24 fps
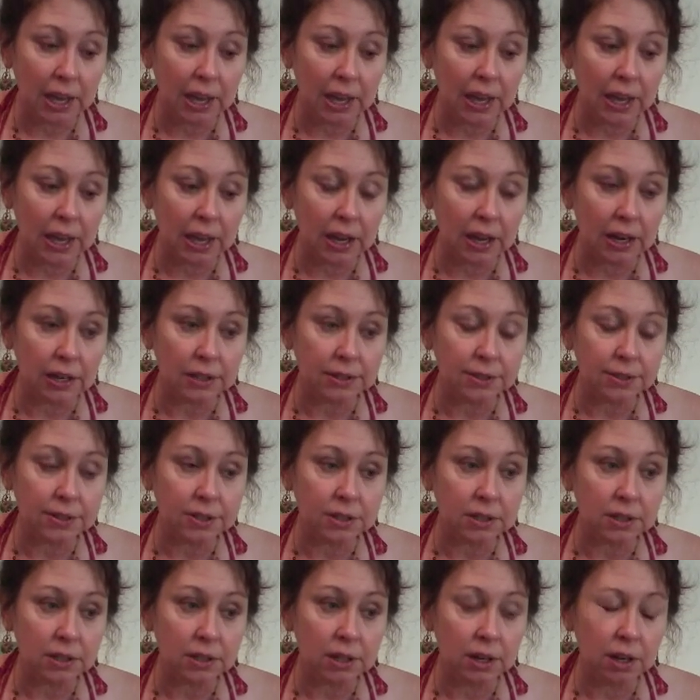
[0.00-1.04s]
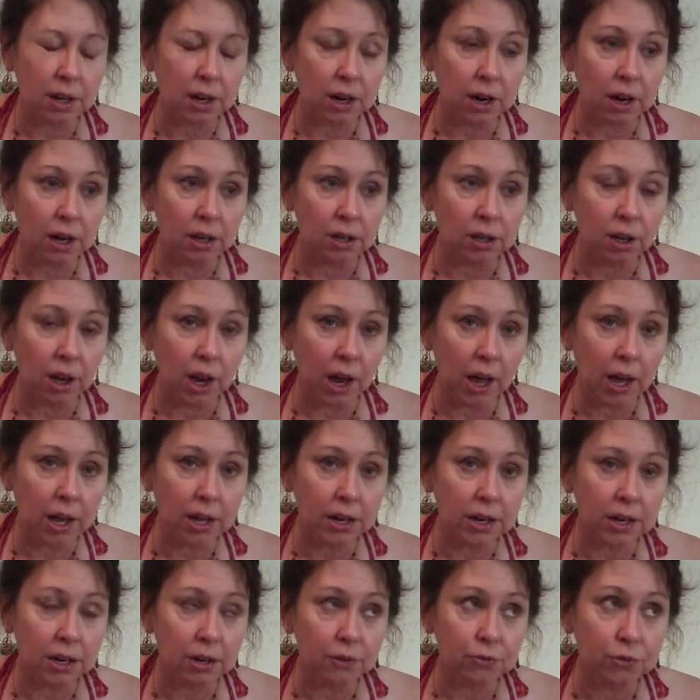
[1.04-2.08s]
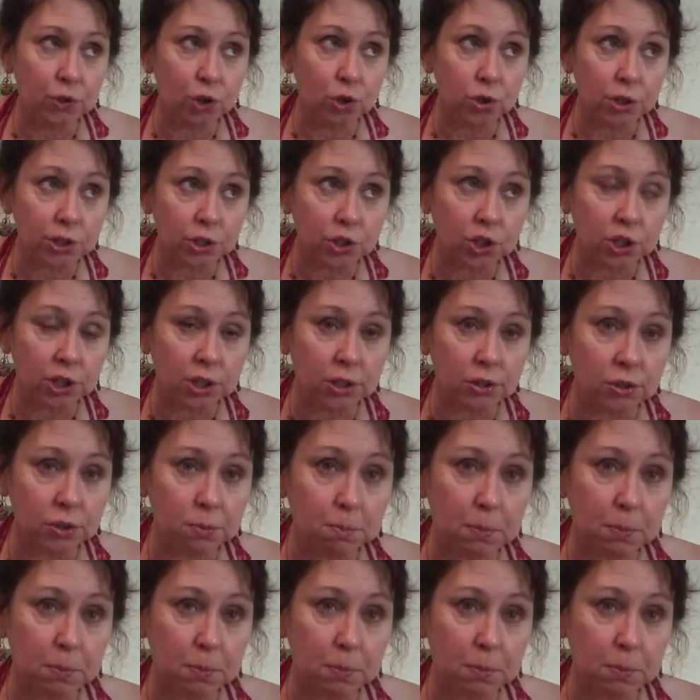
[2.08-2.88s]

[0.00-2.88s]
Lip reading: And a lot of Christians,